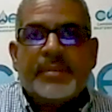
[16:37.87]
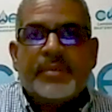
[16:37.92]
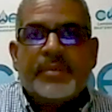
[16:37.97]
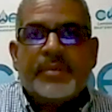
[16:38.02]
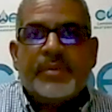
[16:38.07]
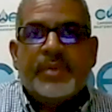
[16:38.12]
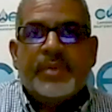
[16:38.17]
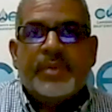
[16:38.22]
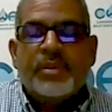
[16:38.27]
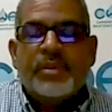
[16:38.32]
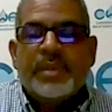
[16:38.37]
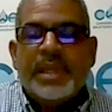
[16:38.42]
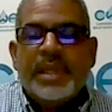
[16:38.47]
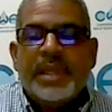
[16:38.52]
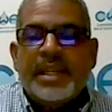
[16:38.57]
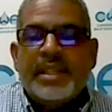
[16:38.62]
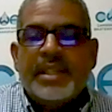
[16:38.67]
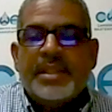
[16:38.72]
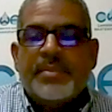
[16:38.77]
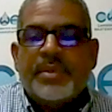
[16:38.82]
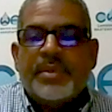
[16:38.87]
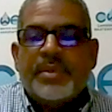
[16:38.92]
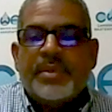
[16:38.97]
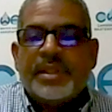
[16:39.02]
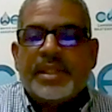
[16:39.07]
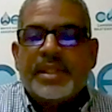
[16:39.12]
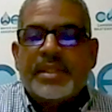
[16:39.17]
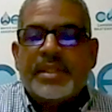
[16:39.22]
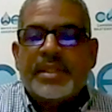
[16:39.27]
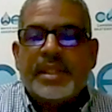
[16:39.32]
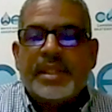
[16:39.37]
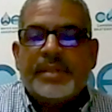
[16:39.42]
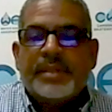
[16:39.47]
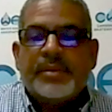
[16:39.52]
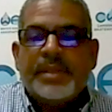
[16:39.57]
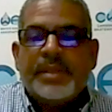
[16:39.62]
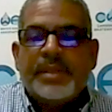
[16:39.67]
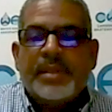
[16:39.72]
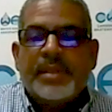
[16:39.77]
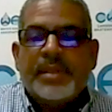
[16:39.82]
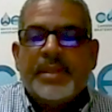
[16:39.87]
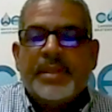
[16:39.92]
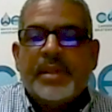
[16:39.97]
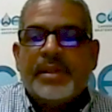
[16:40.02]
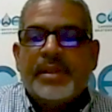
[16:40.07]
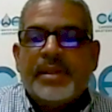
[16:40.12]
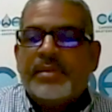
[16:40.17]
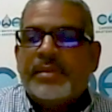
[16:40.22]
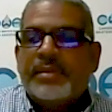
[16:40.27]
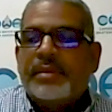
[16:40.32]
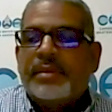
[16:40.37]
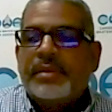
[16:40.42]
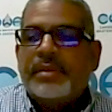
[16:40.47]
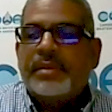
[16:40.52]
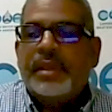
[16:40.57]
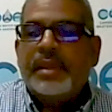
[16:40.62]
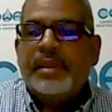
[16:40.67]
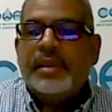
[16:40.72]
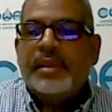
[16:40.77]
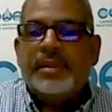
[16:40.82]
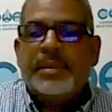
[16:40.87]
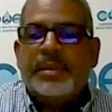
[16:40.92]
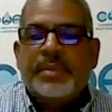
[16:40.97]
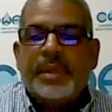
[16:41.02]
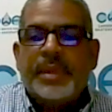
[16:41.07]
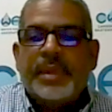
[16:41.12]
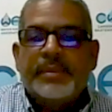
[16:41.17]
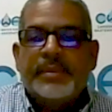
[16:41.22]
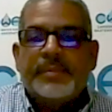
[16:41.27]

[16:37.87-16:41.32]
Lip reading: renewable energy projects that will be coming down the pipe.